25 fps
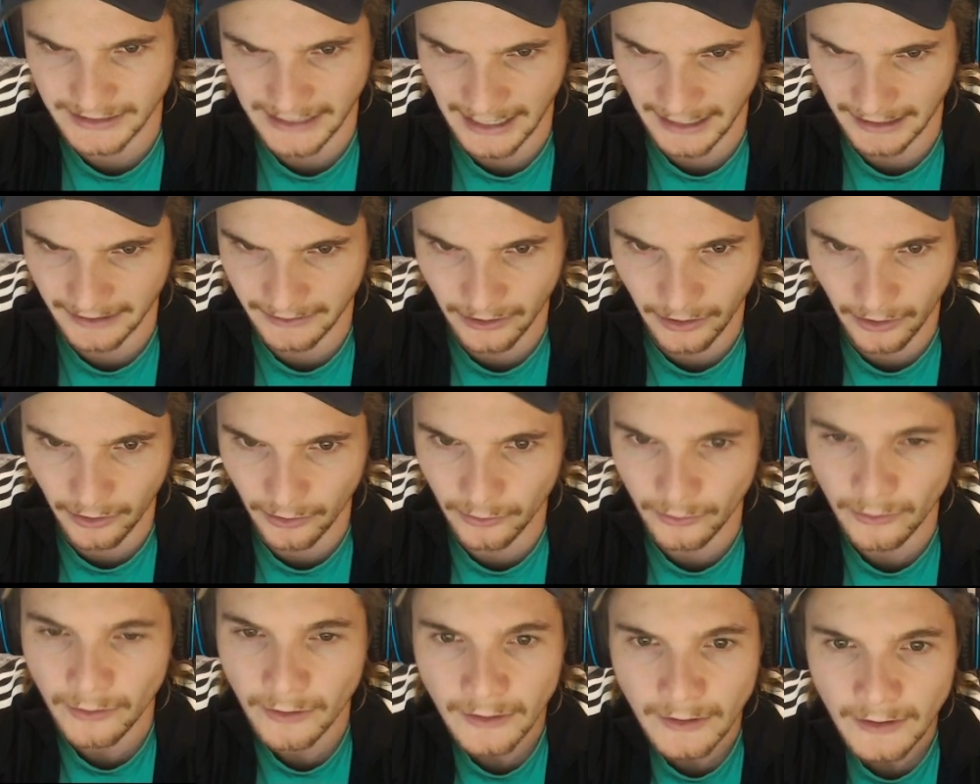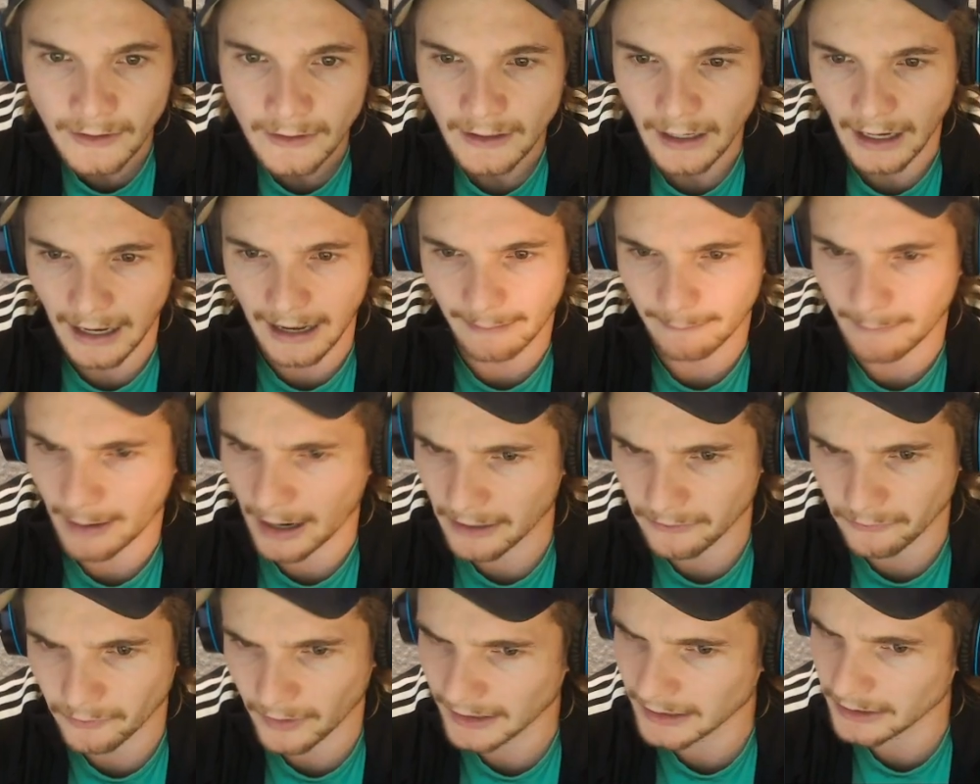Echo.
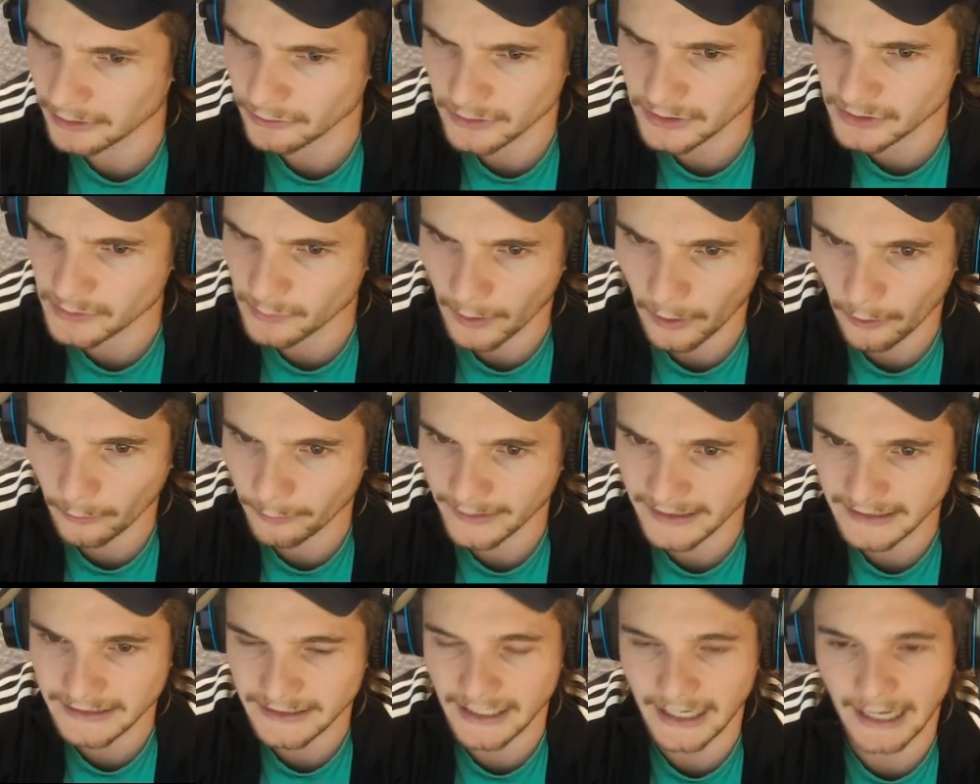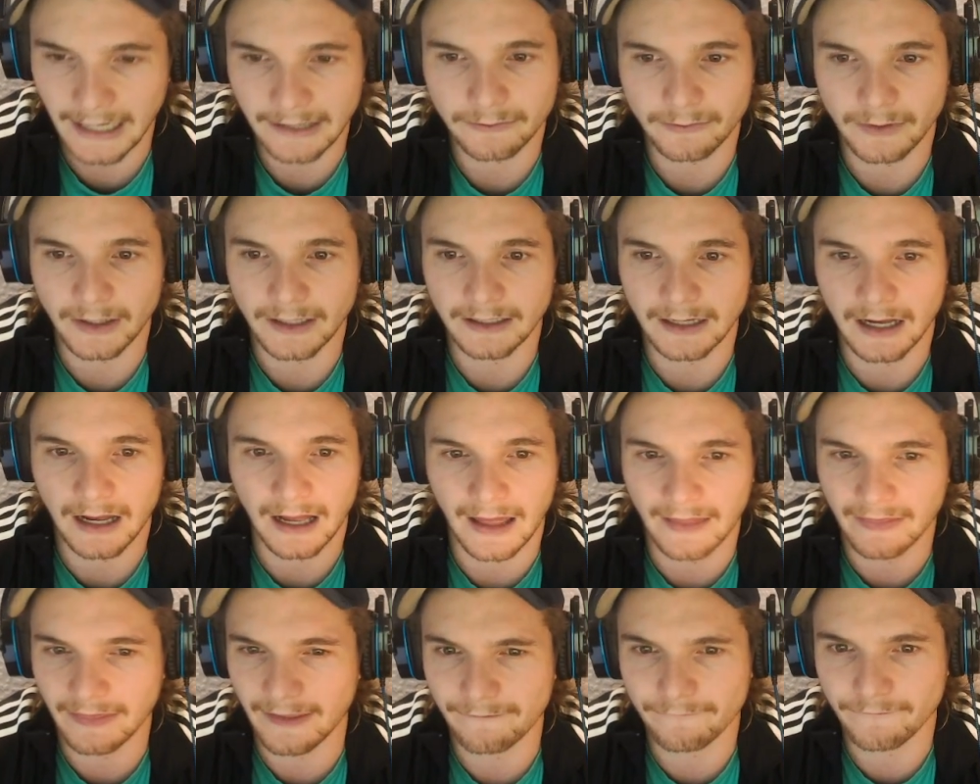Irelia as well beats Katarina,
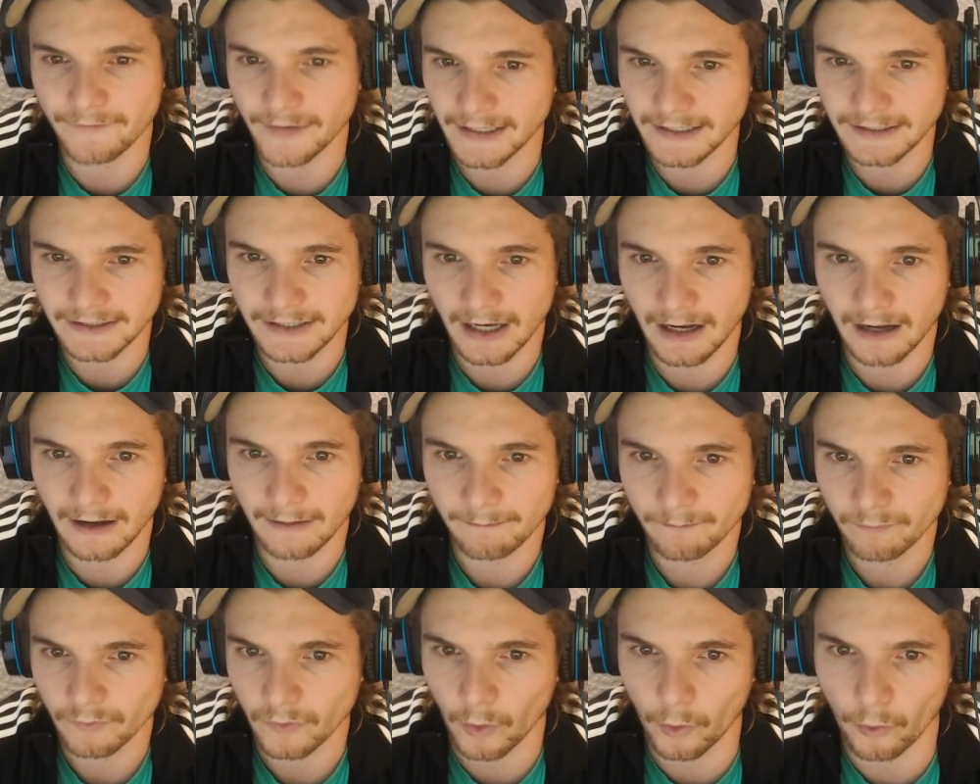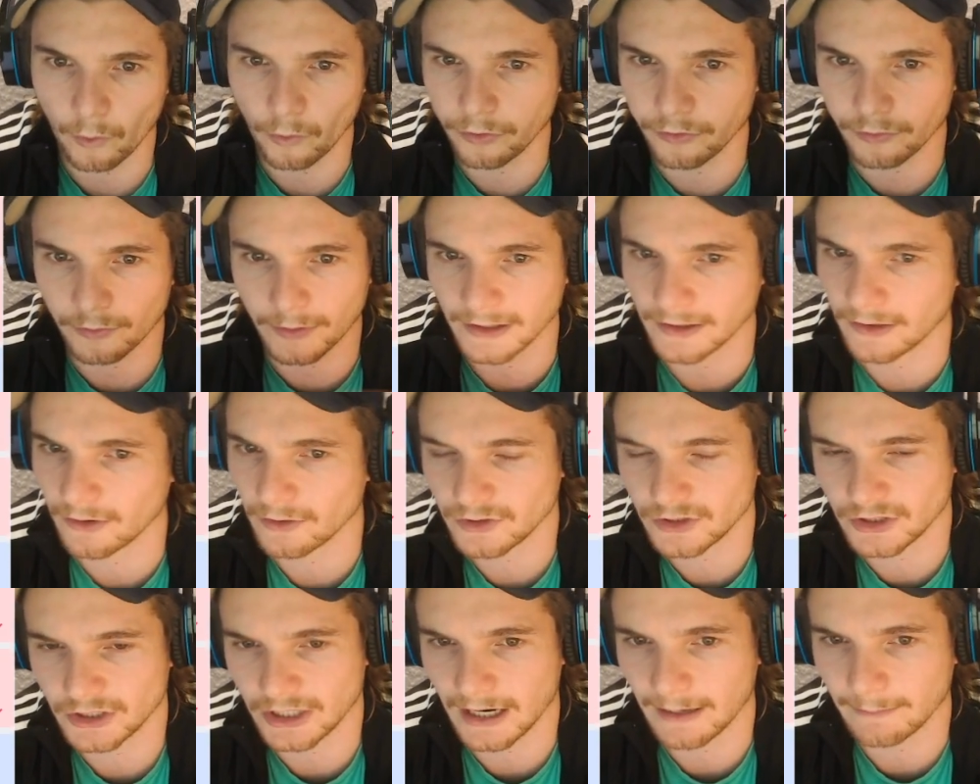and then Victor. All three of
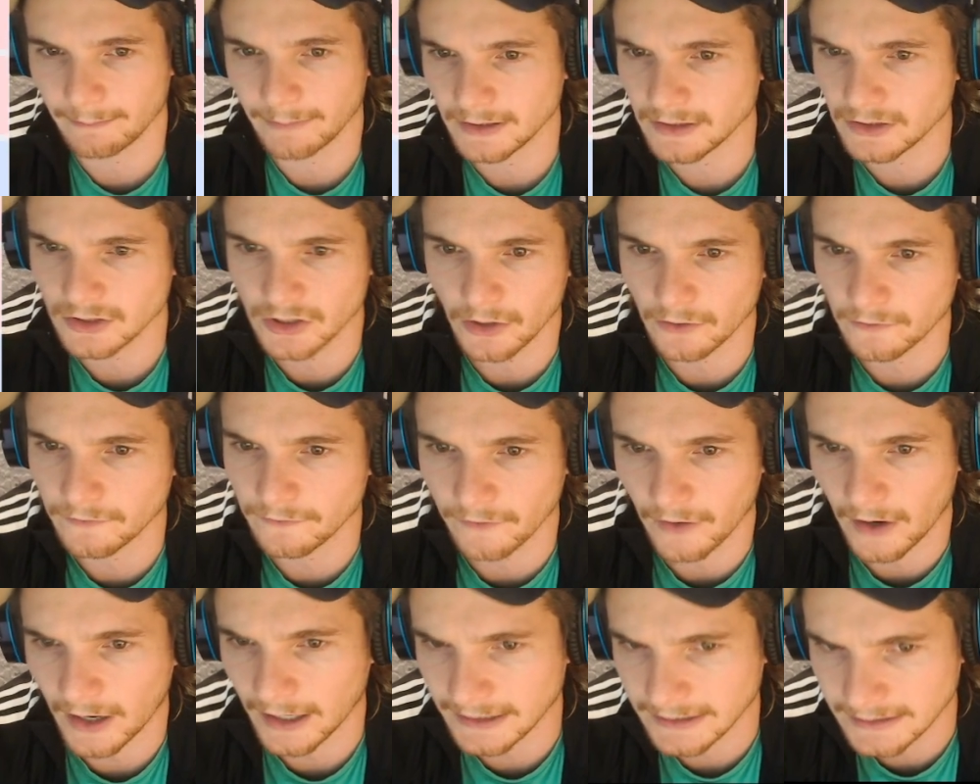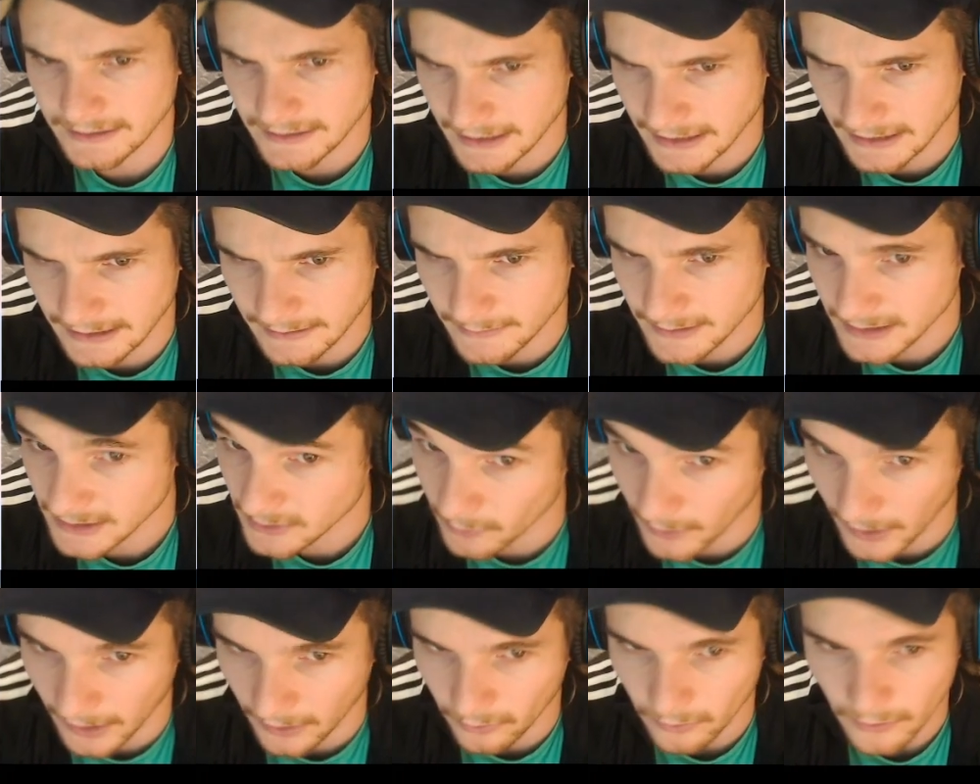those champions go fine into him as
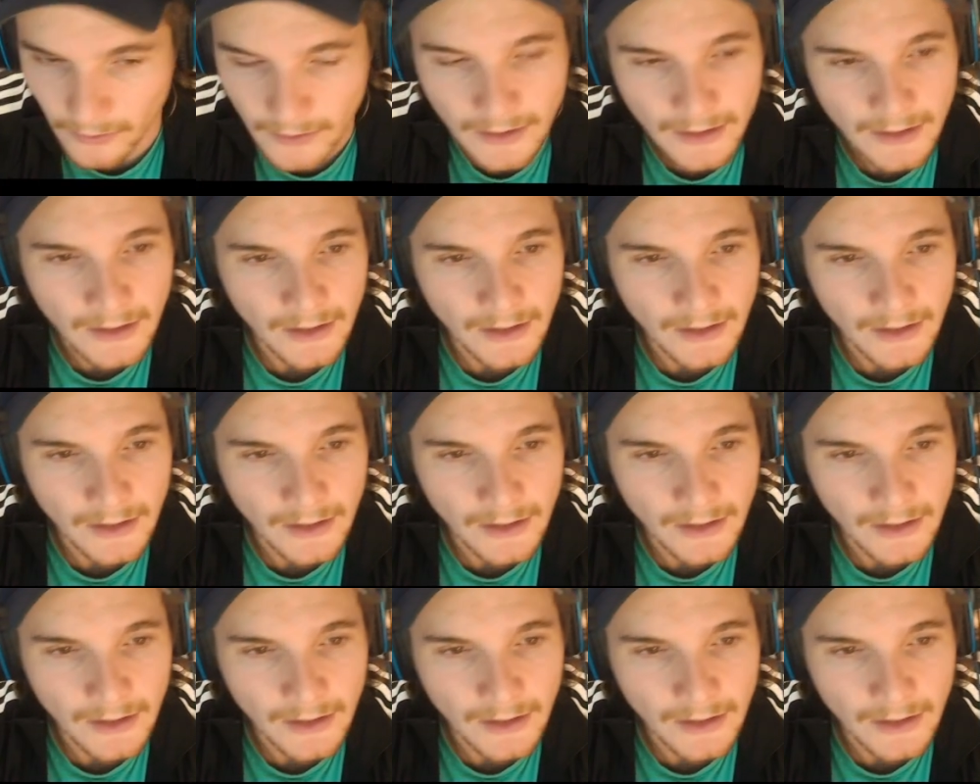well.